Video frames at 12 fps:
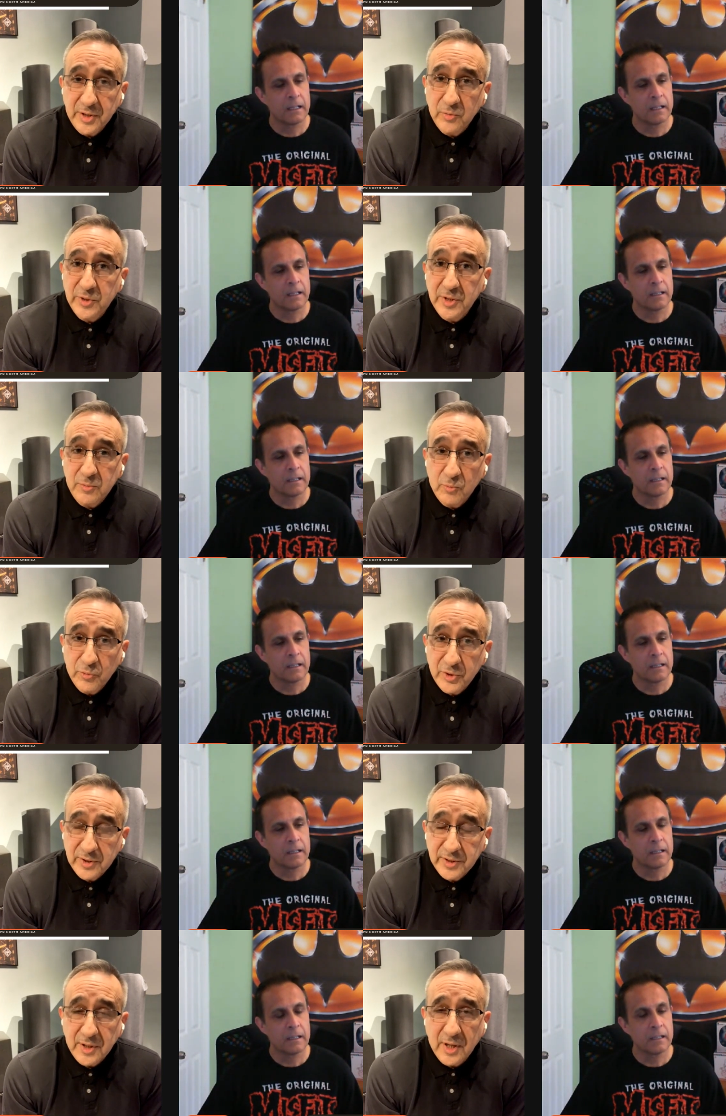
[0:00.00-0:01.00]
Speaker 1: and we
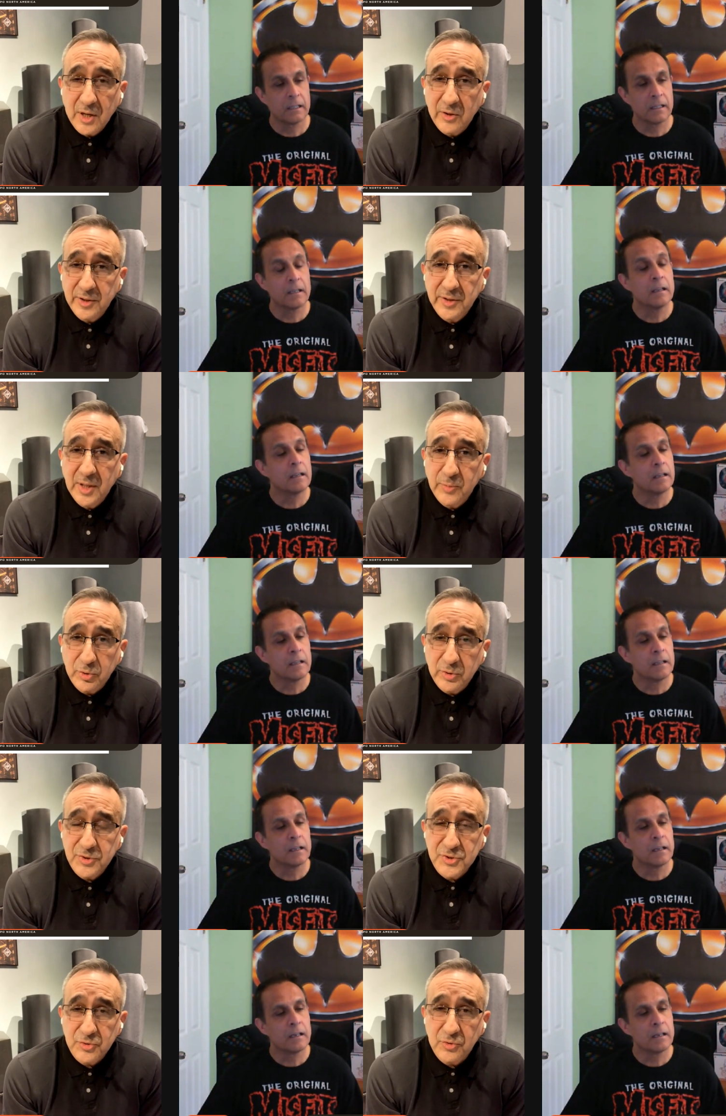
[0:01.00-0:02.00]
really are a
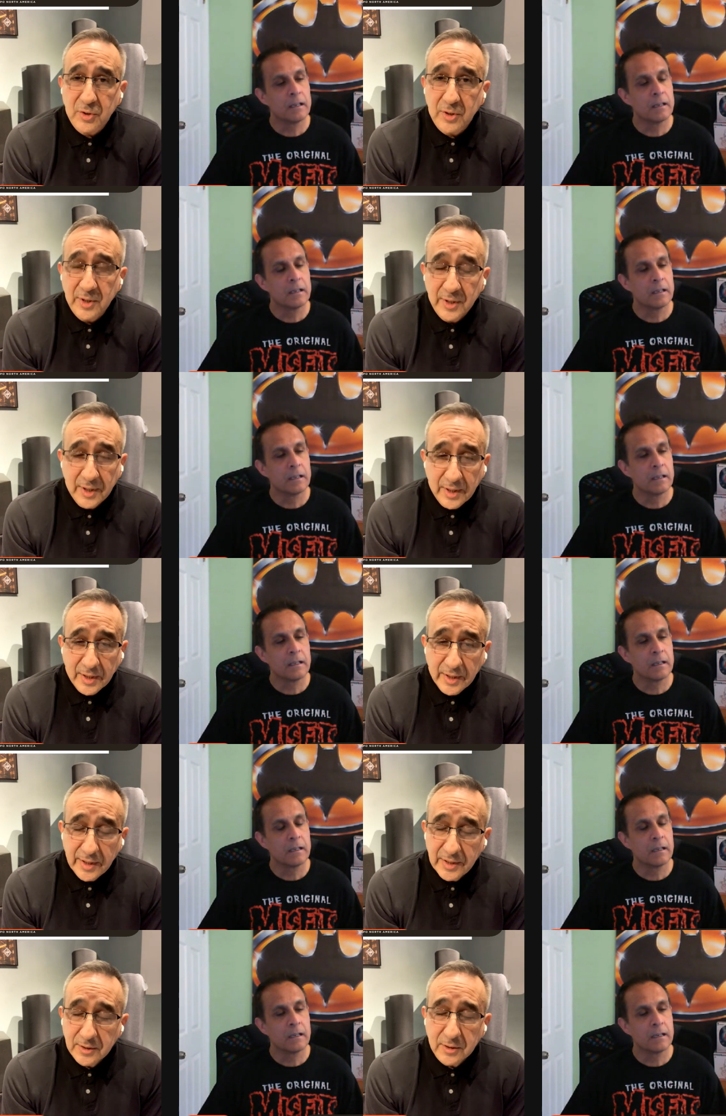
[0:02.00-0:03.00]
neighborhood store.
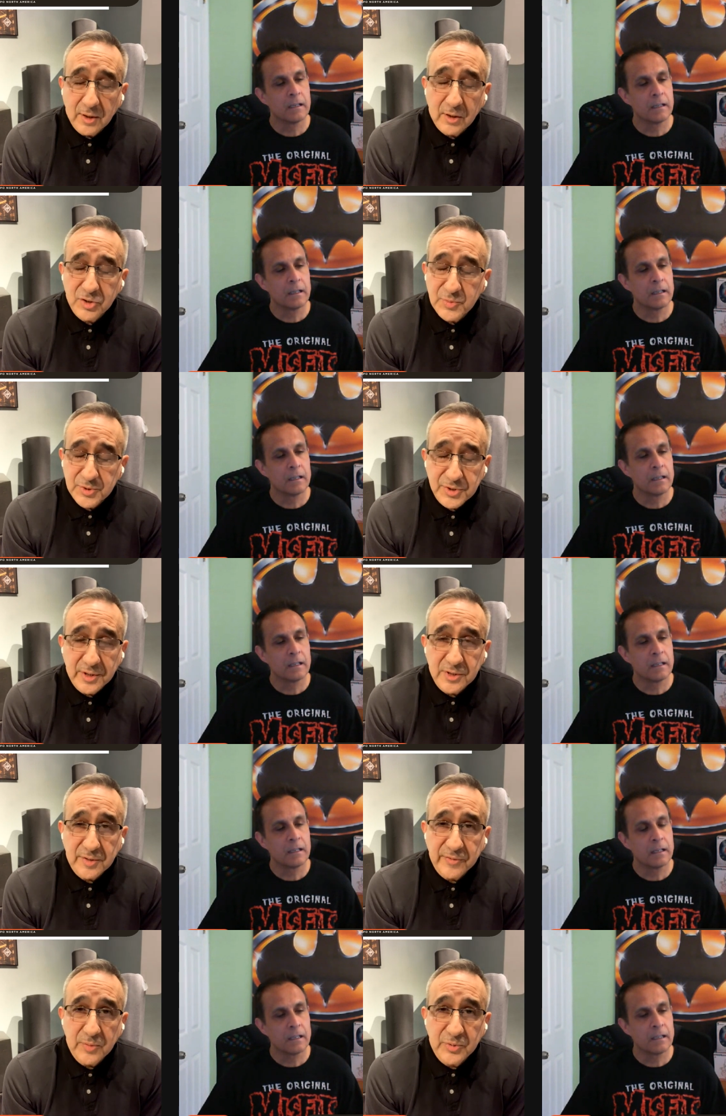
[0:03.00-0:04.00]
A large
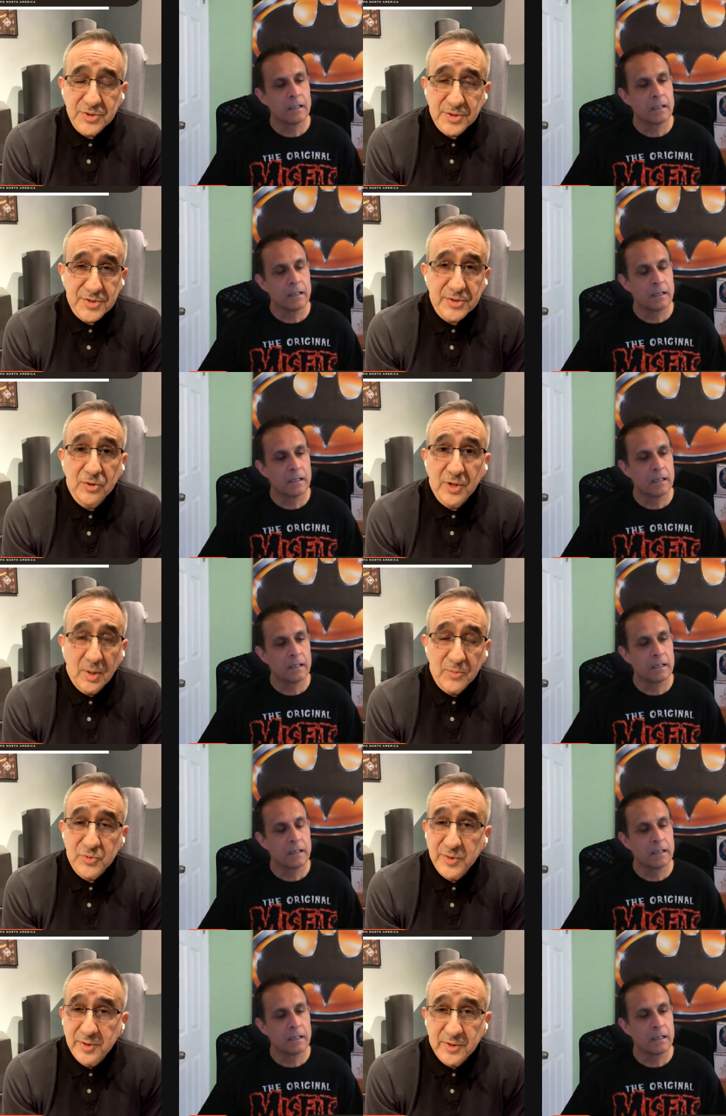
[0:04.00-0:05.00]
percentage of our business still
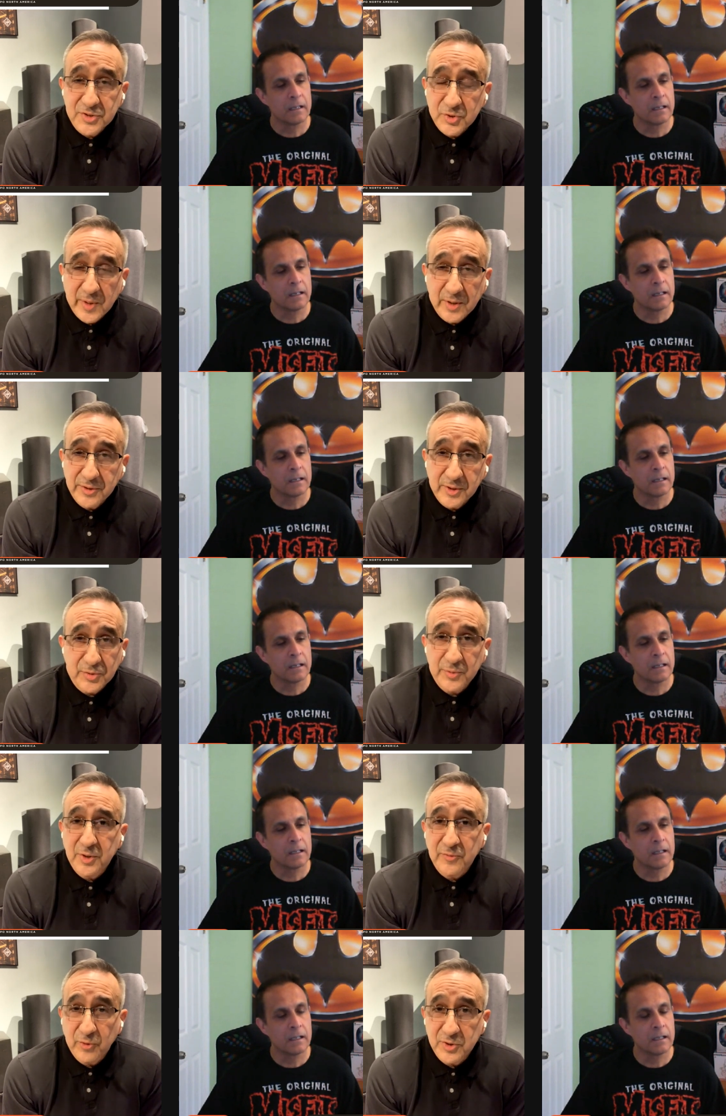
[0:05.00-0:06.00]
comes within the surrounding
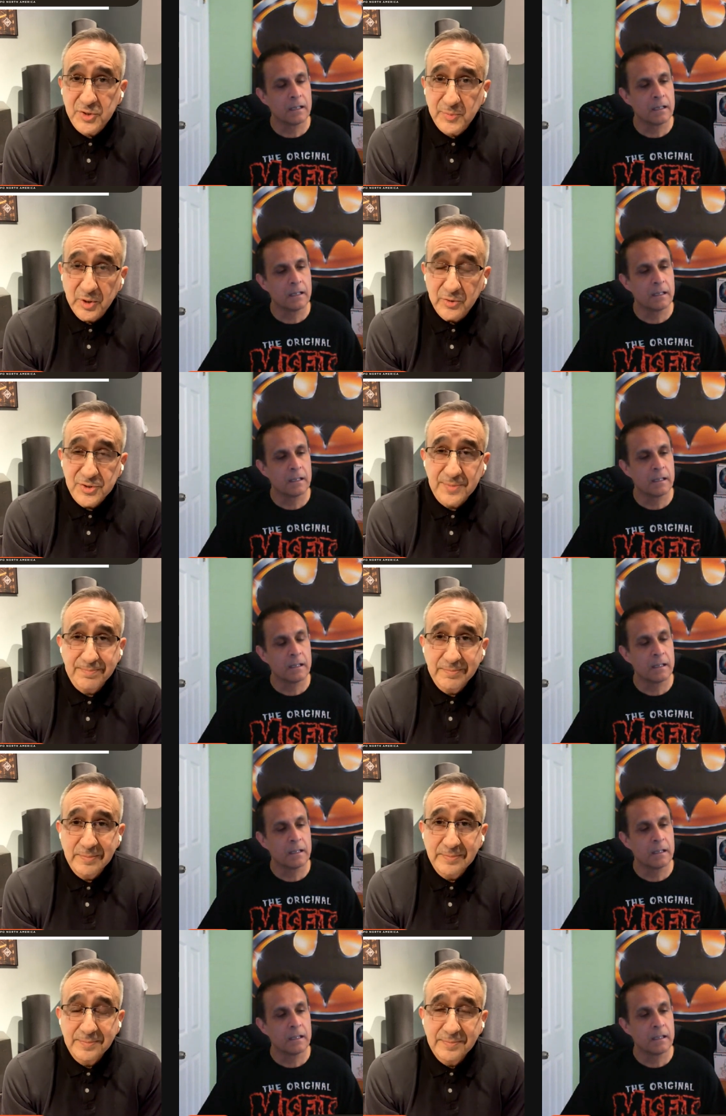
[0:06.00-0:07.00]
three or
Speaker 2: four zip codes.
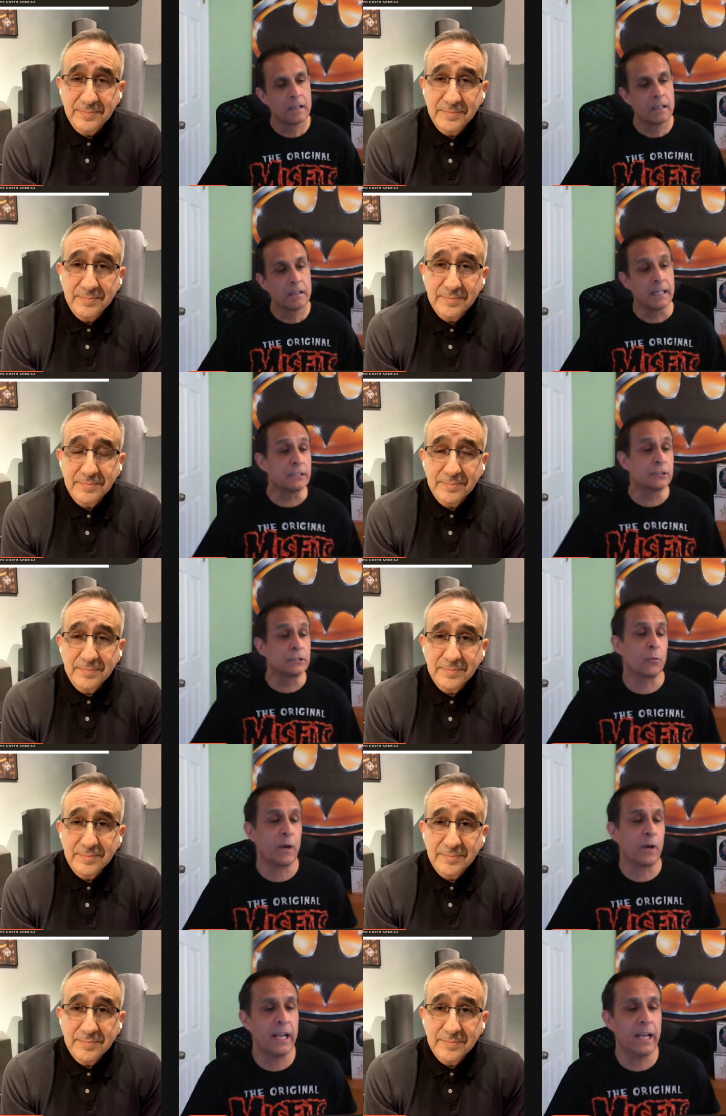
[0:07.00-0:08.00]
That's
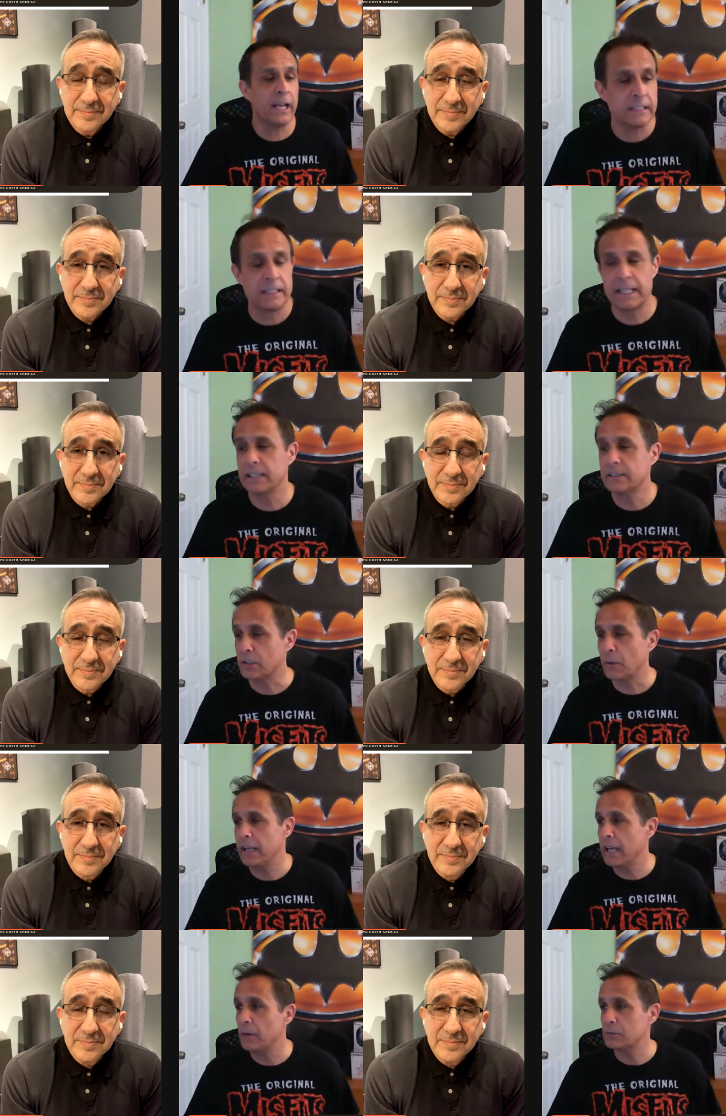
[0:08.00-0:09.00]
great. That's
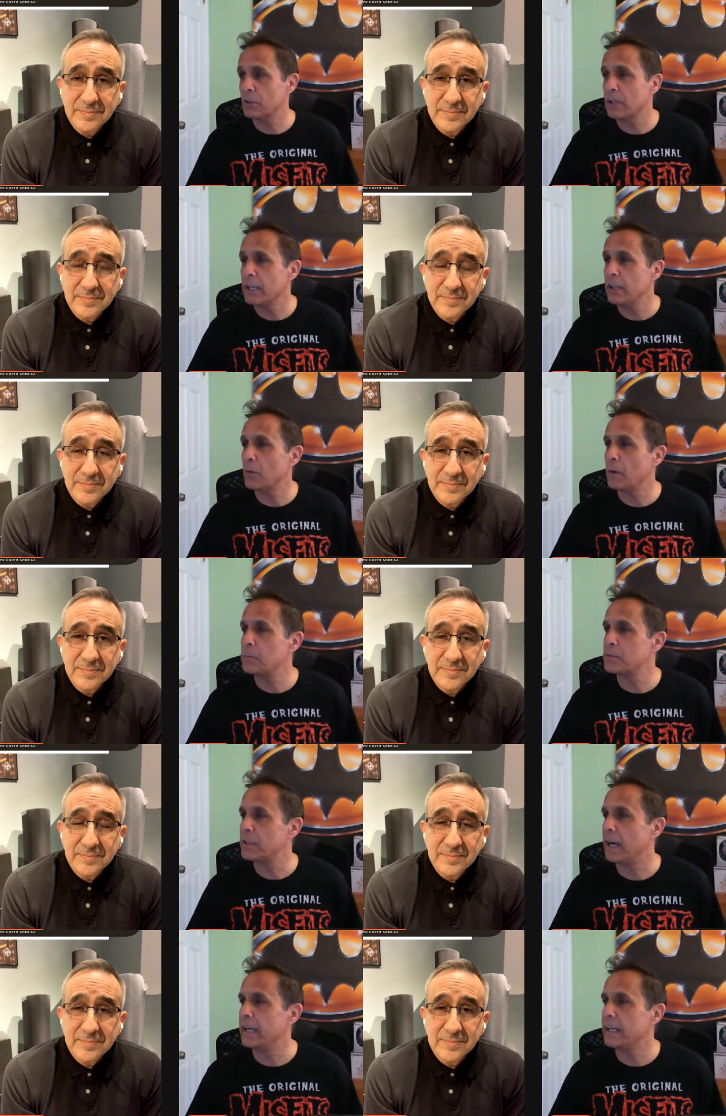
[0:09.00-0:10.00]
great. I was looking at your
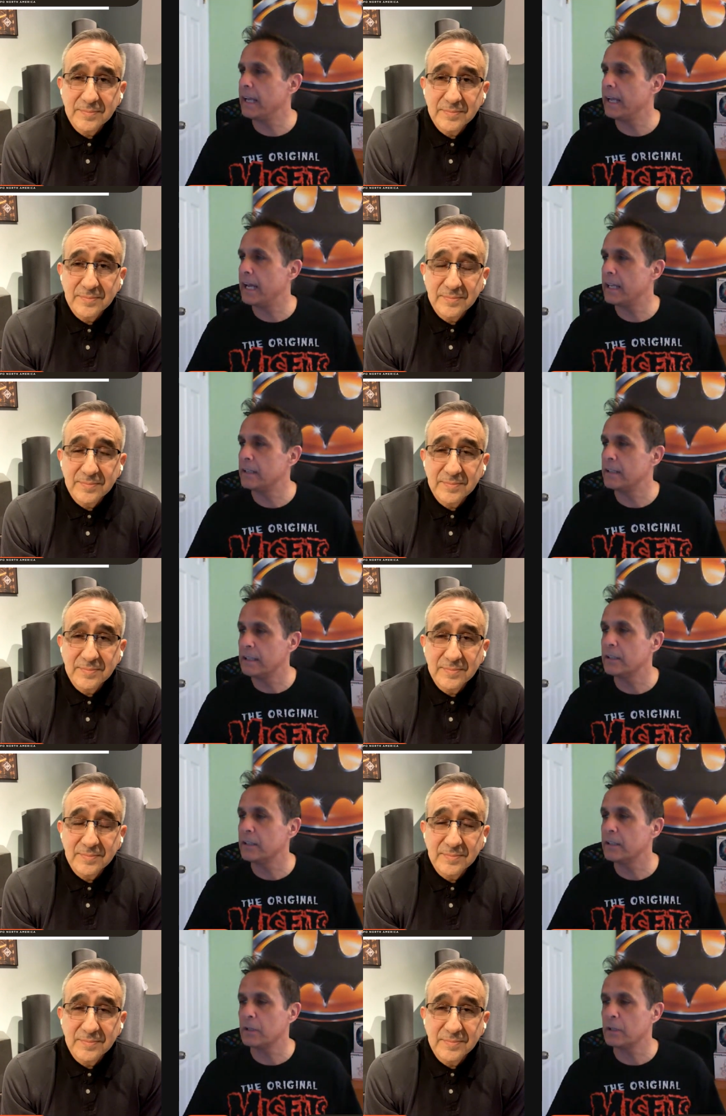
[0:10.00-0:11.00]
website, and
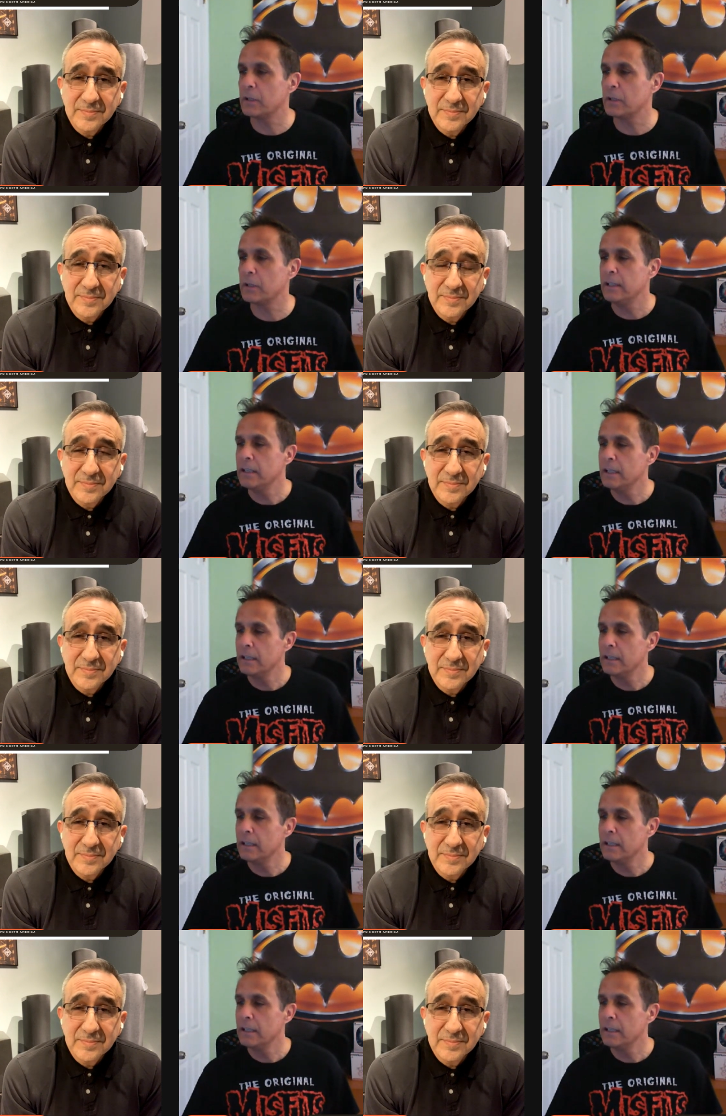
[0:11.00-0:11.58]
literally,